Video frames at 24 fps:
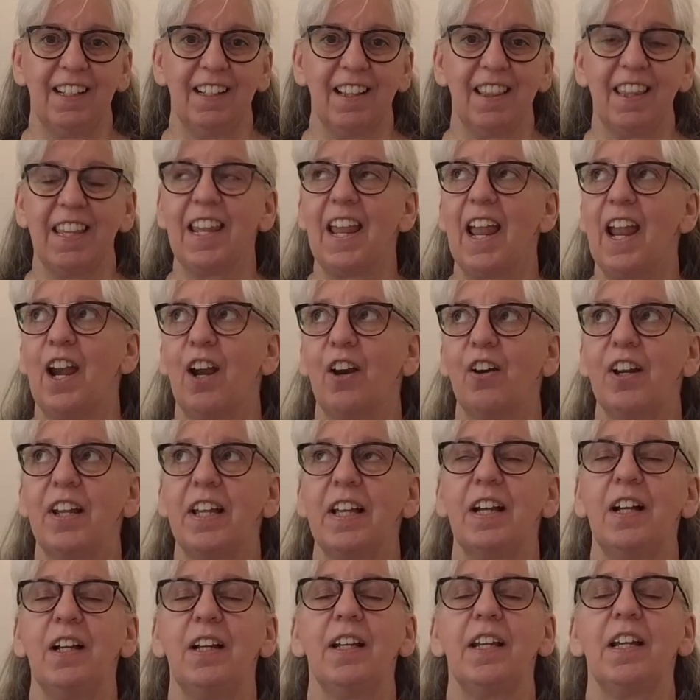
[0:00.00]
The
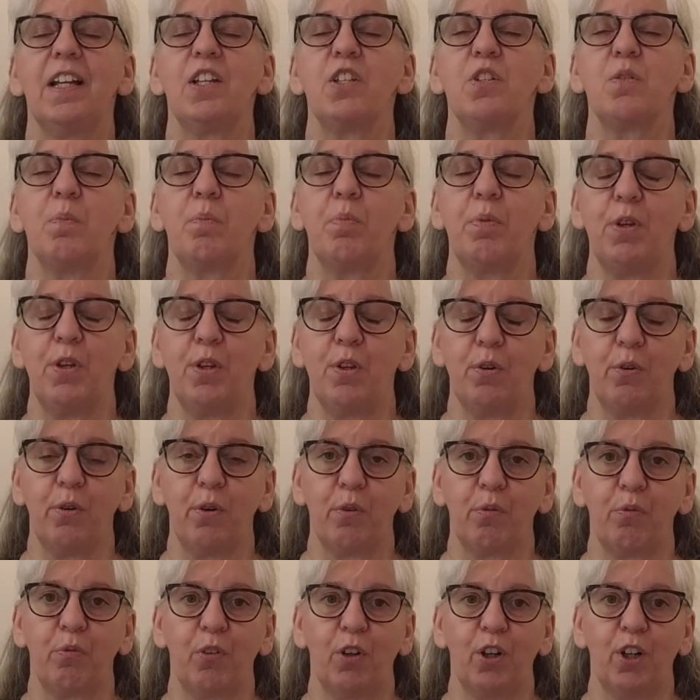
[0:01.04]
area is
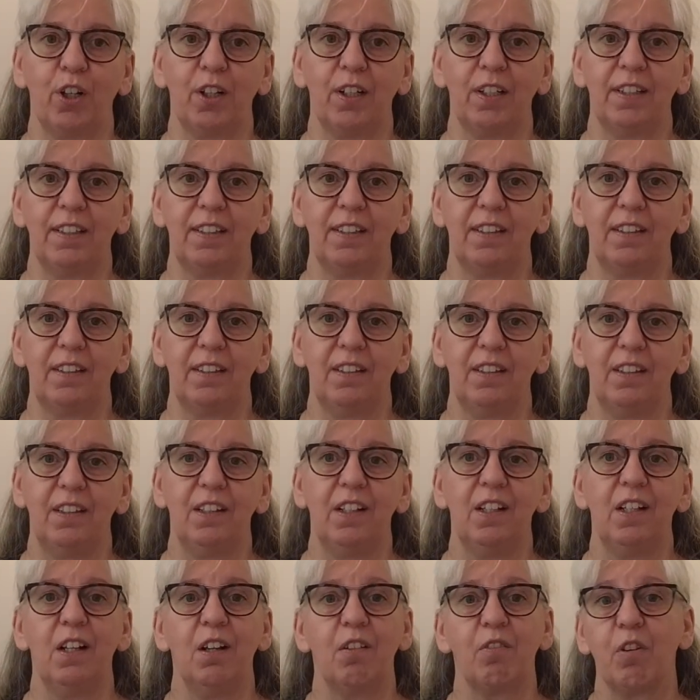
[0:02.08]
beautiful.
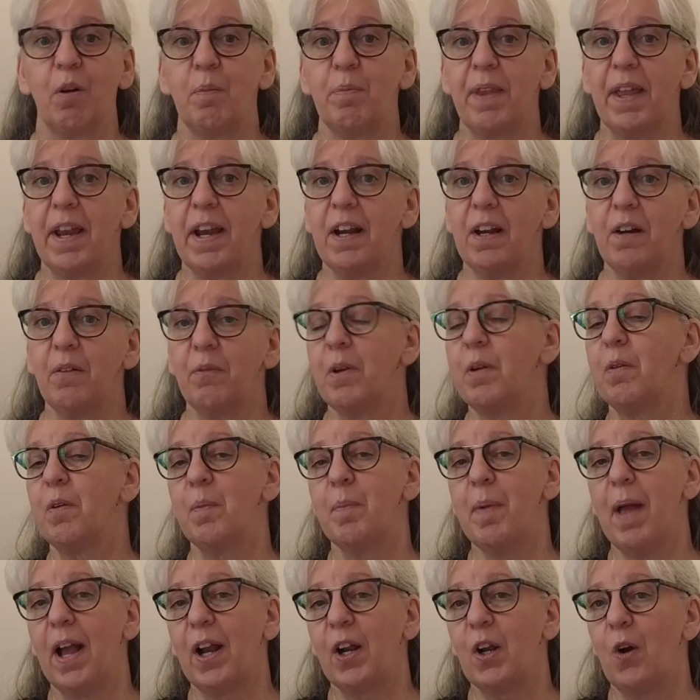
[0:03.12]
From there, we were
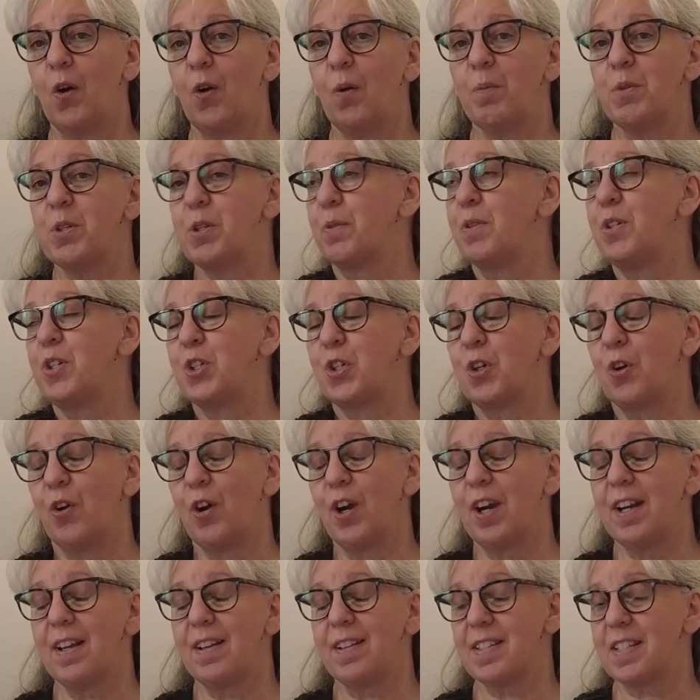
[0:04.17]
back home to
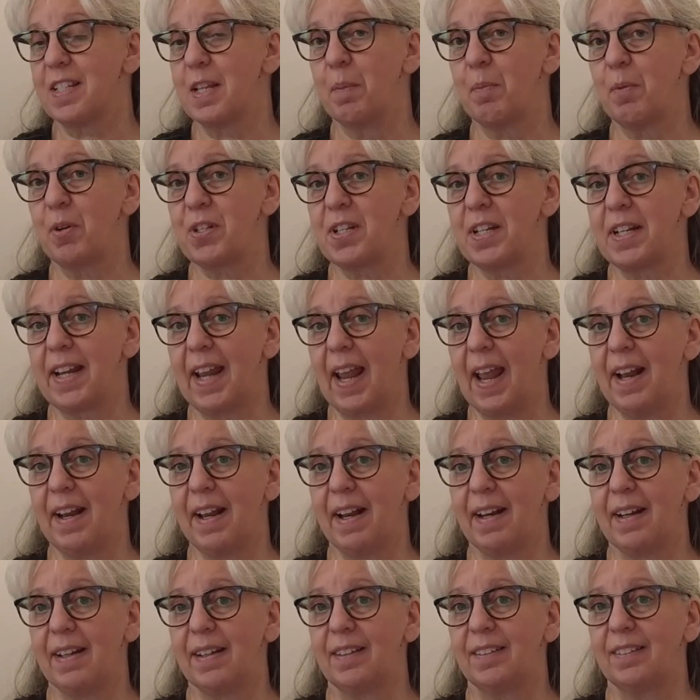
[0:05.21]
enjoy summers in
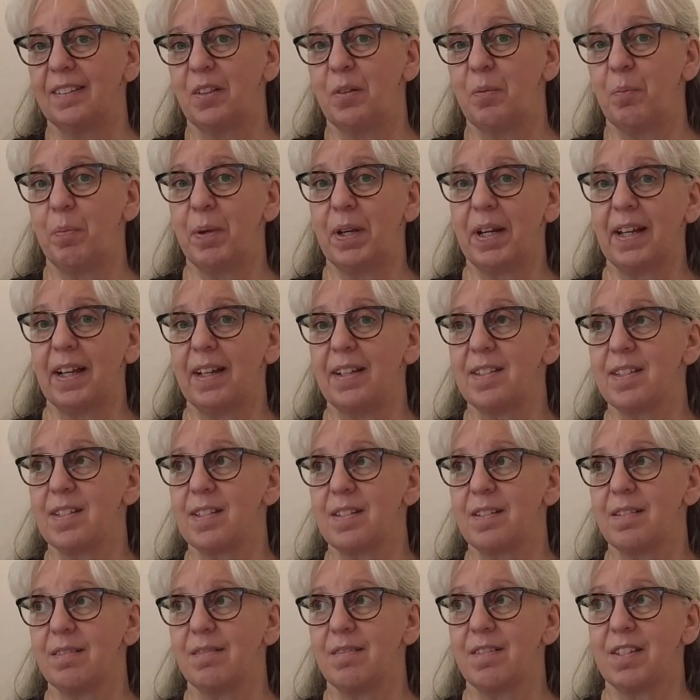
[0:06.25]
Canada
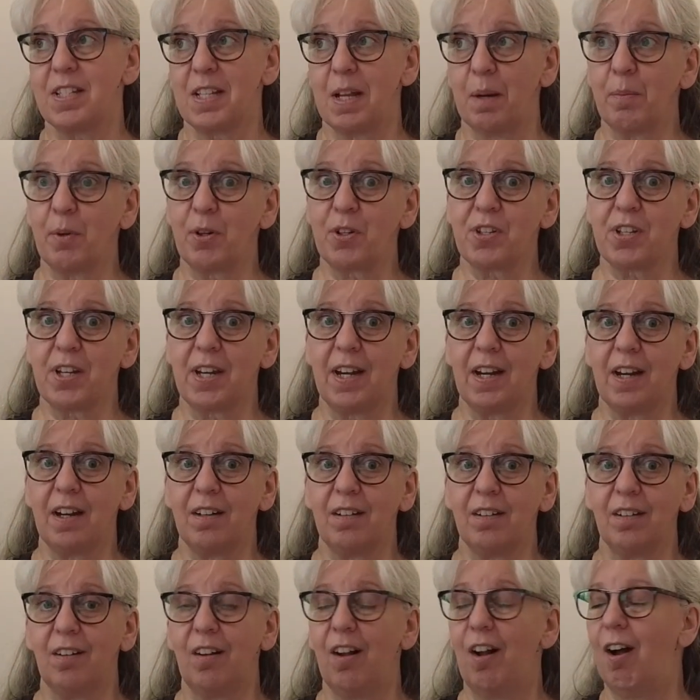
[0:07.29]
because summers
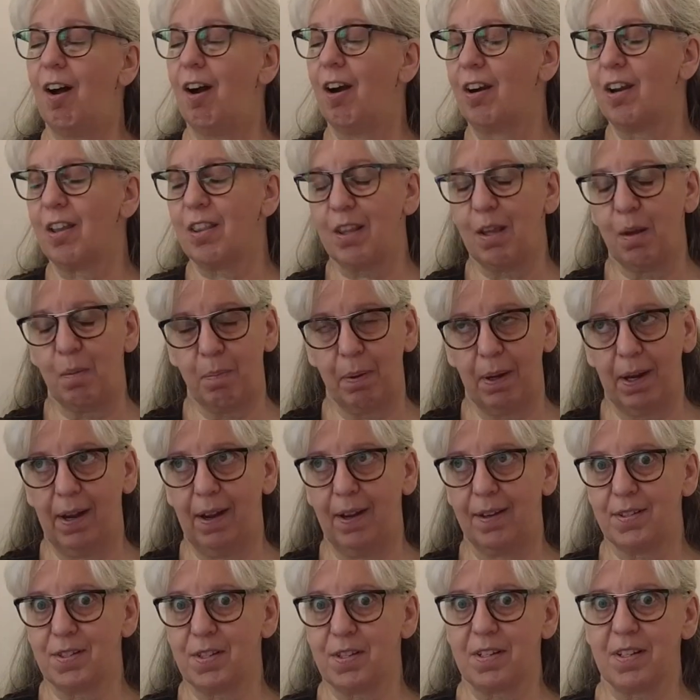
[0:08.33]
here are the
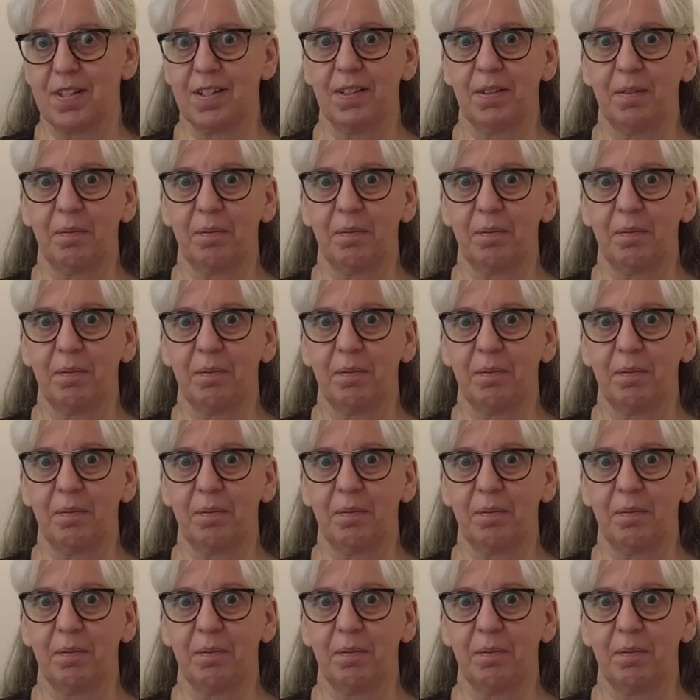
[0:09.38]
best.